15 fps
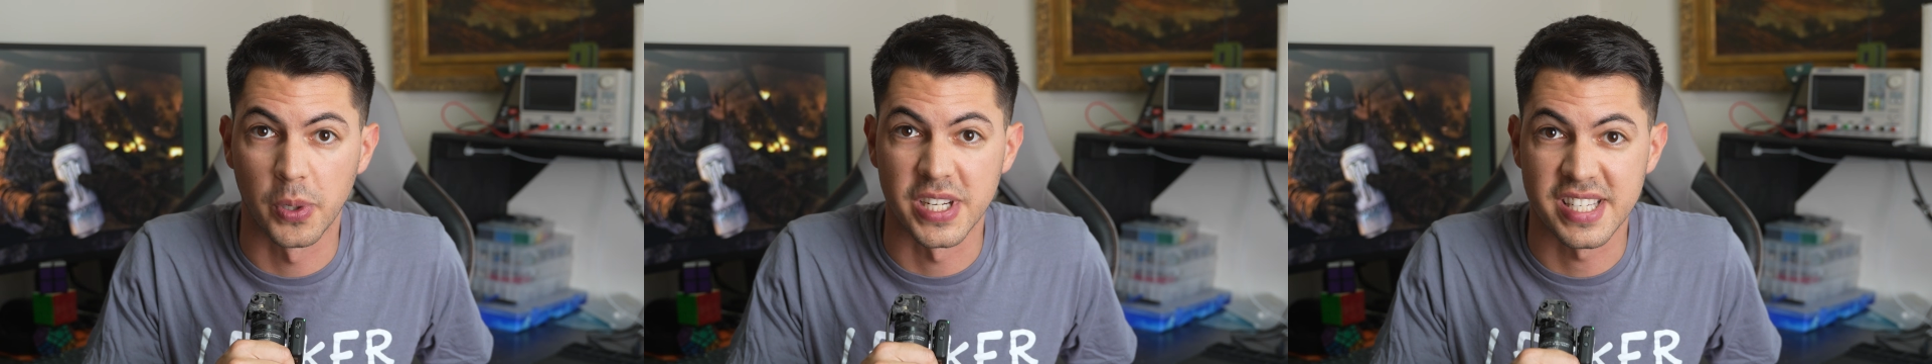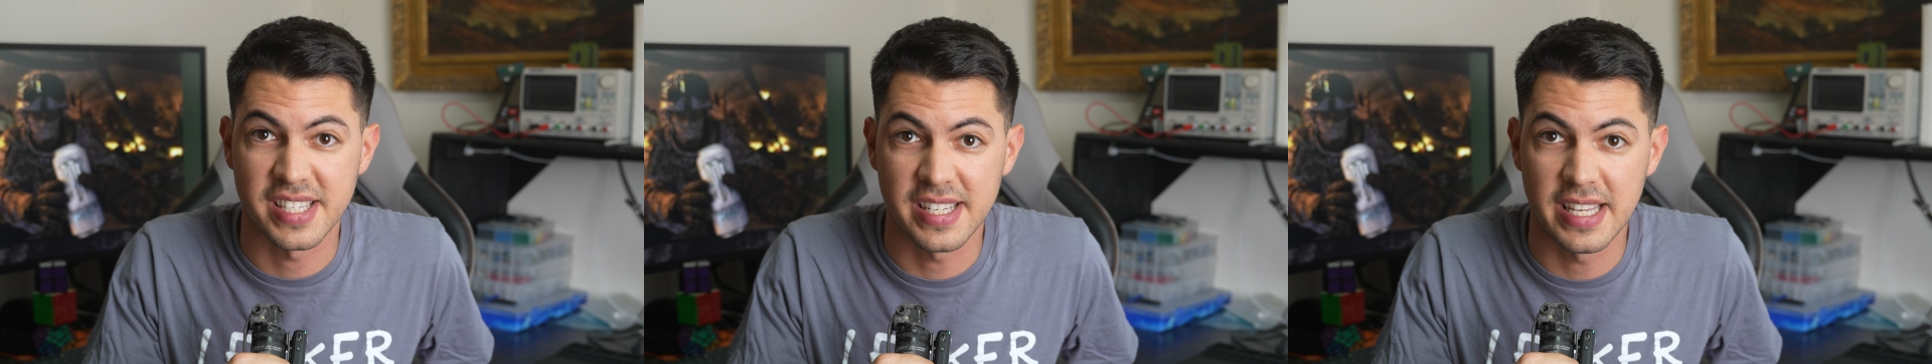
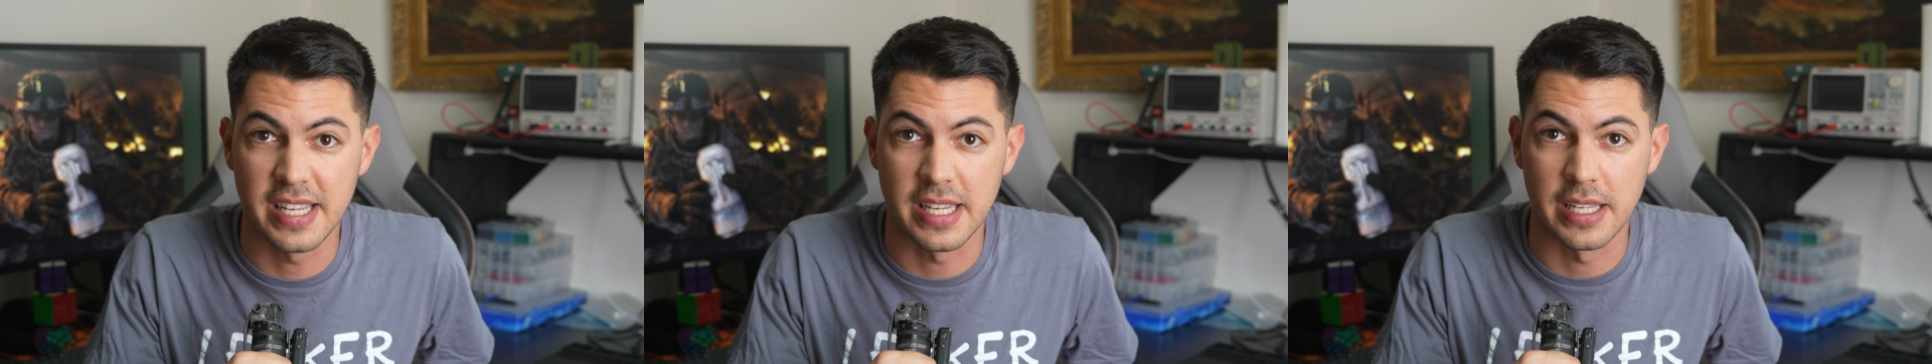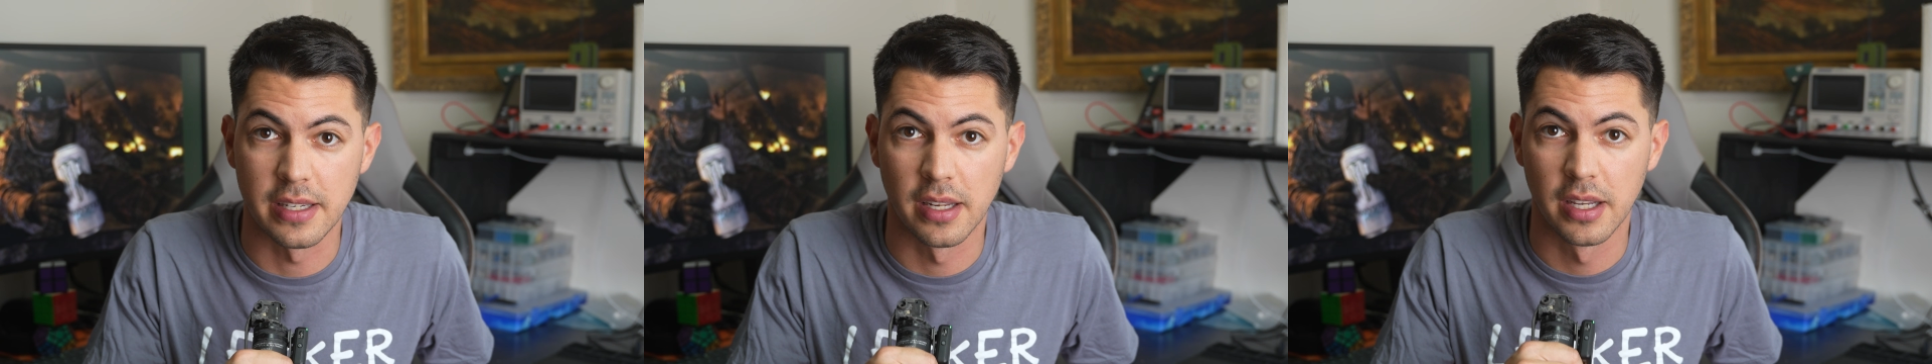
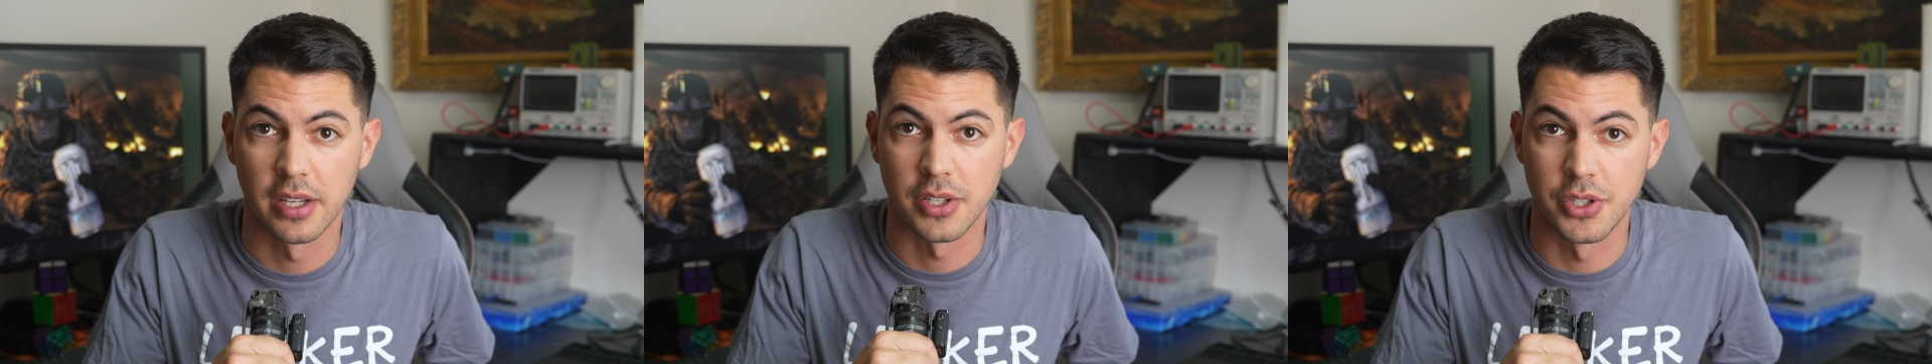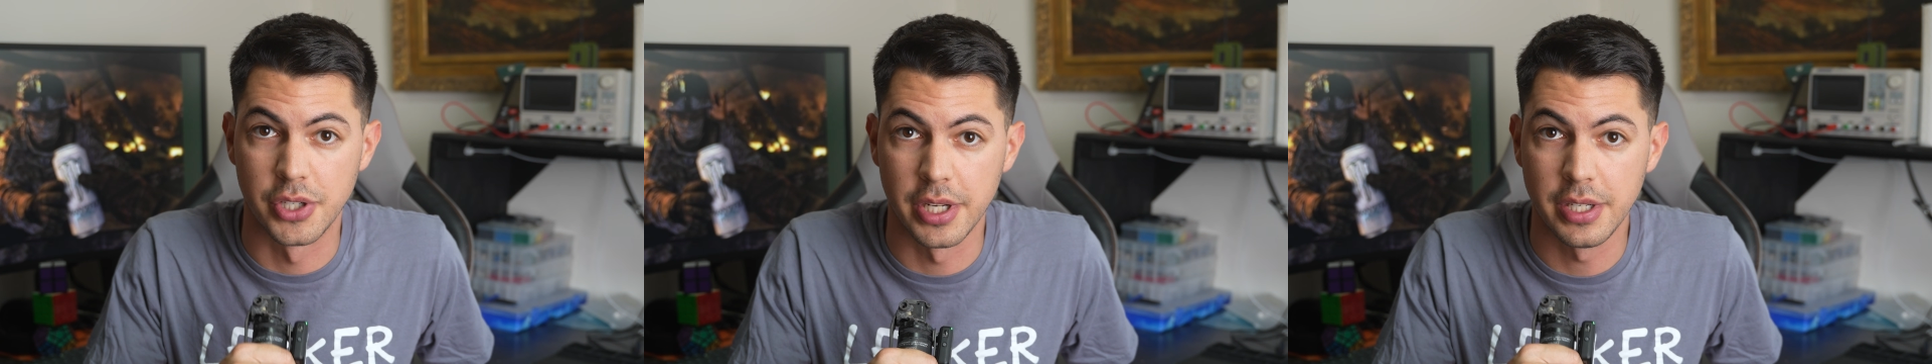pristine,
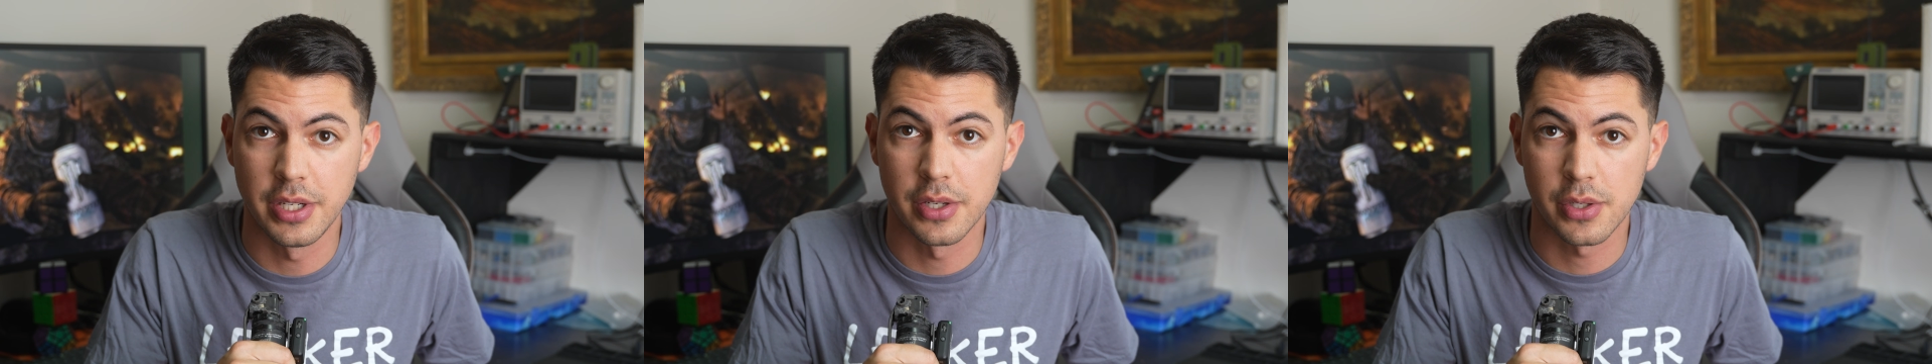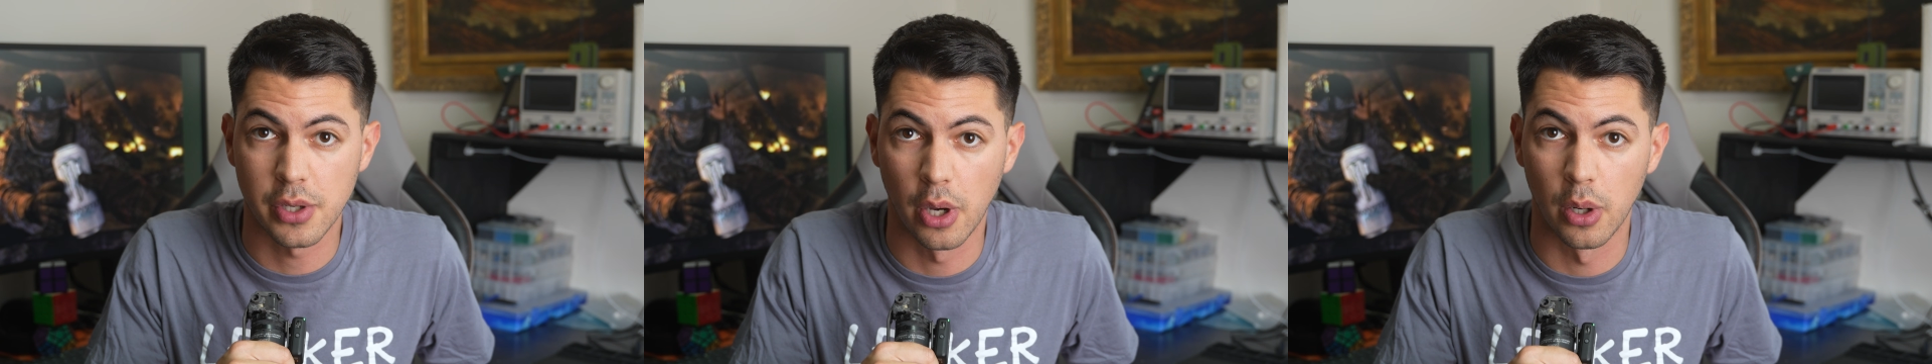
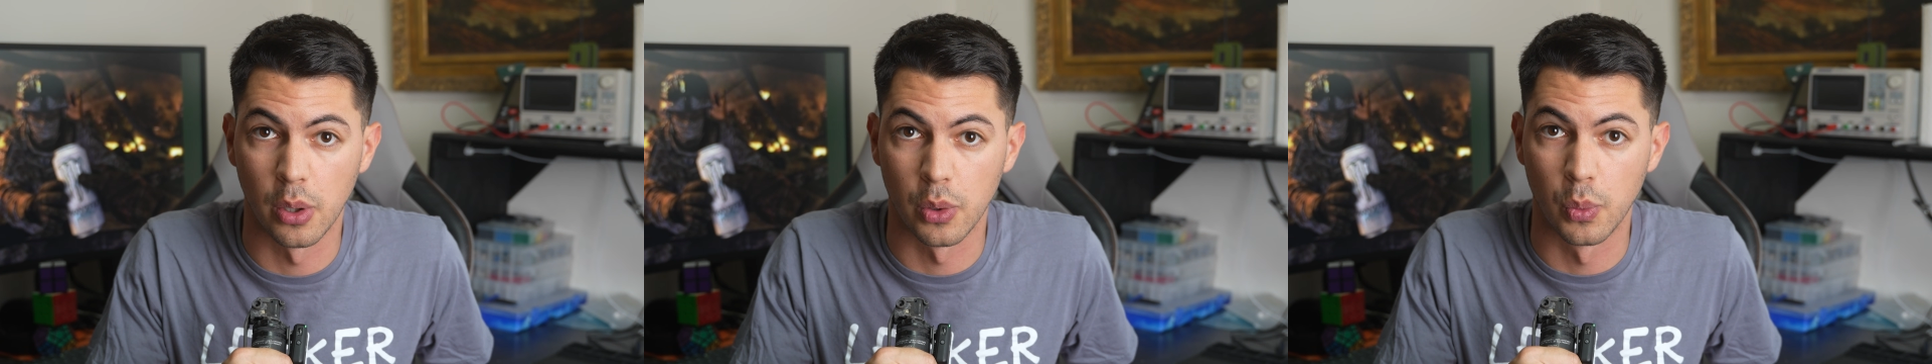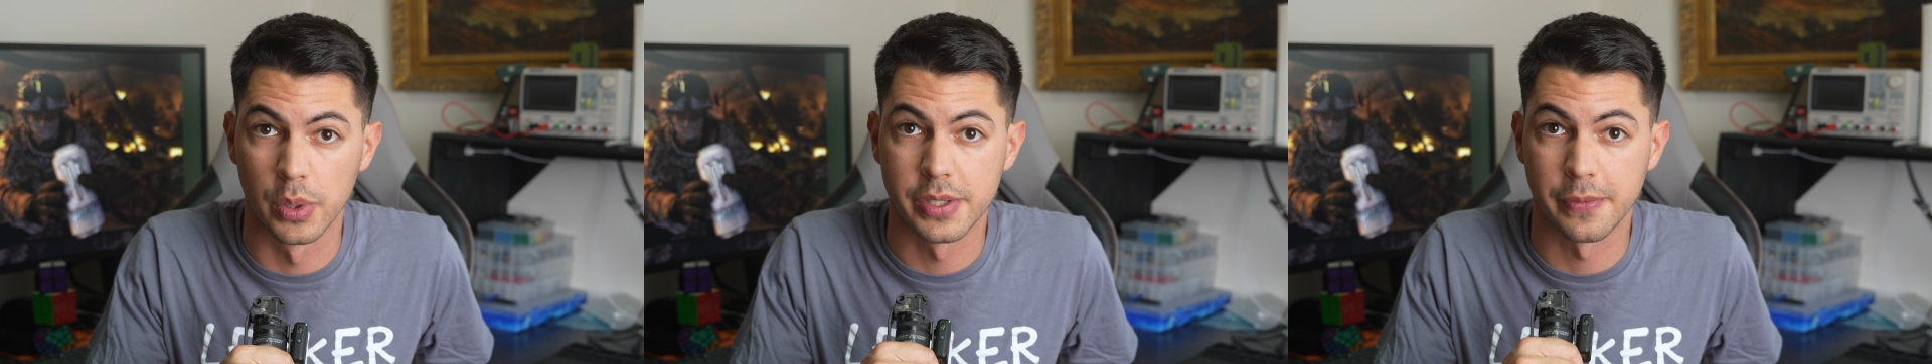genius
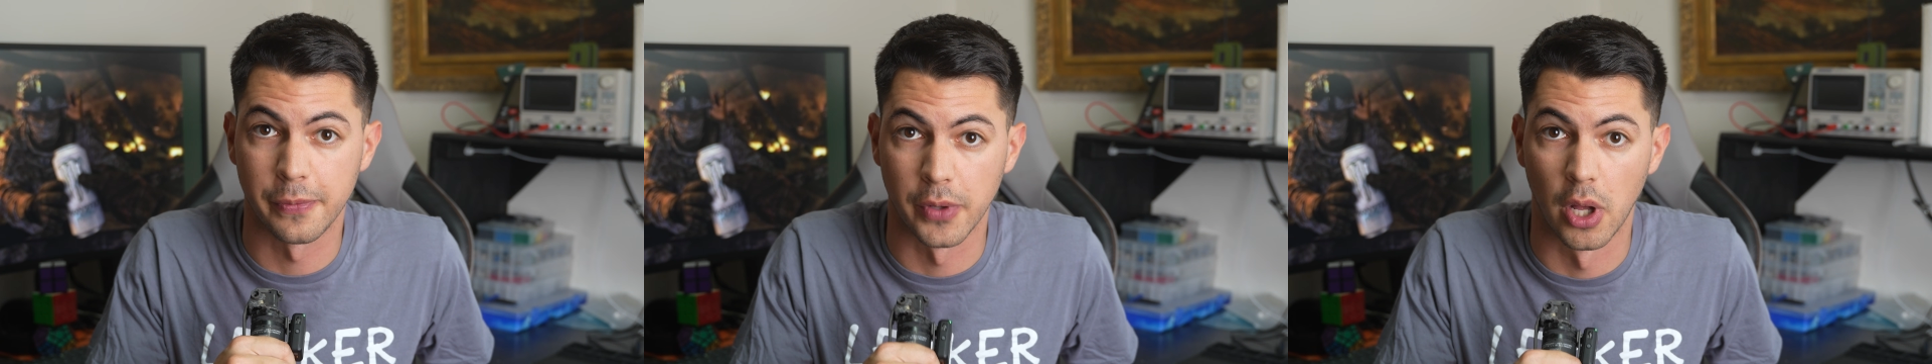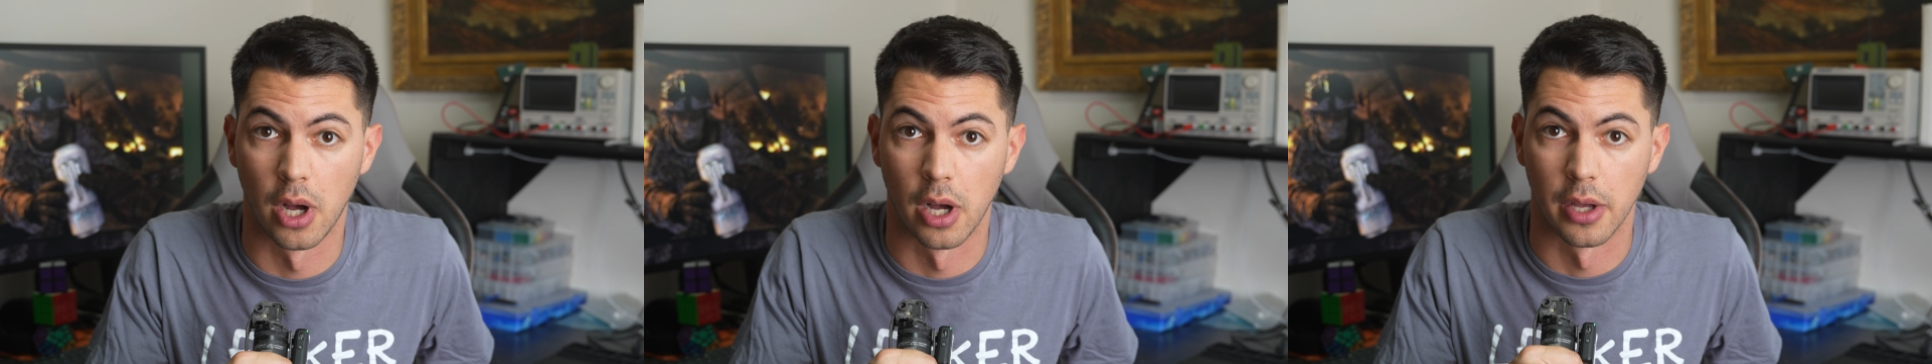code was
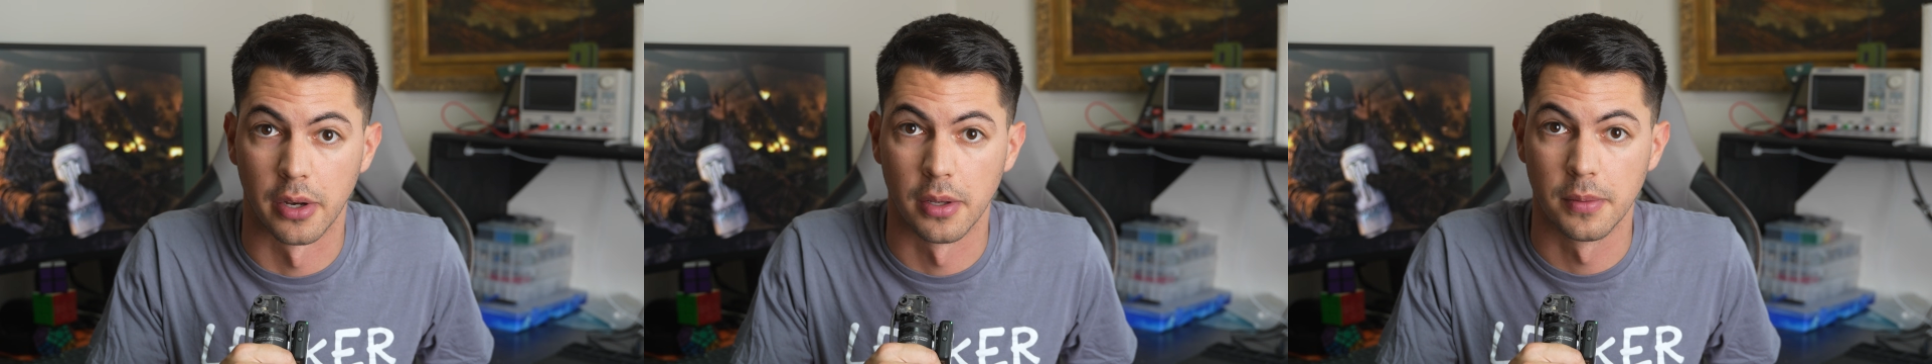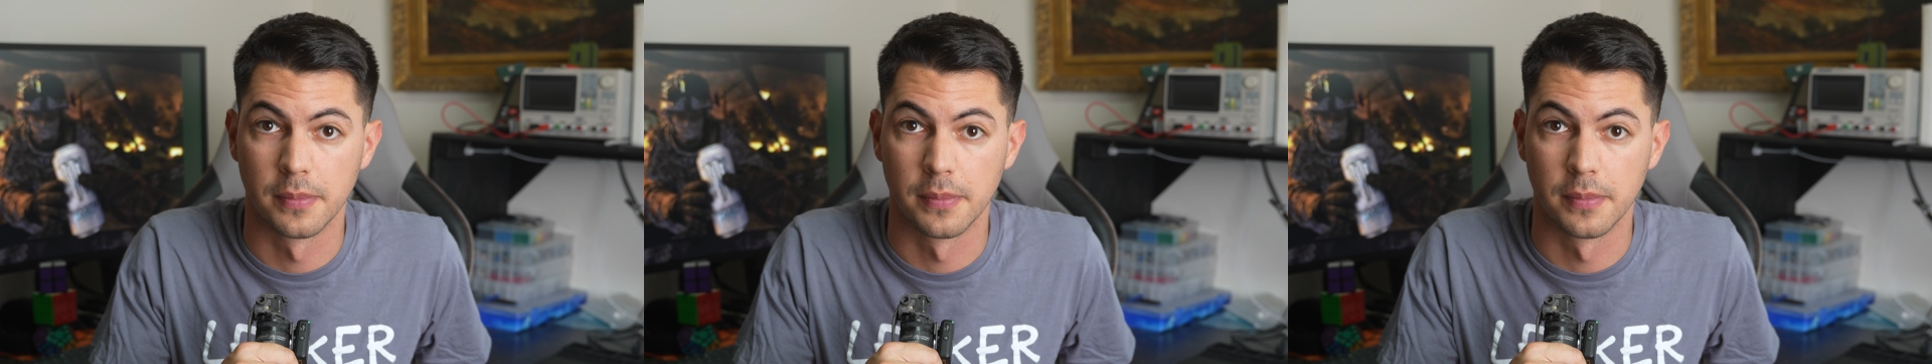flawed.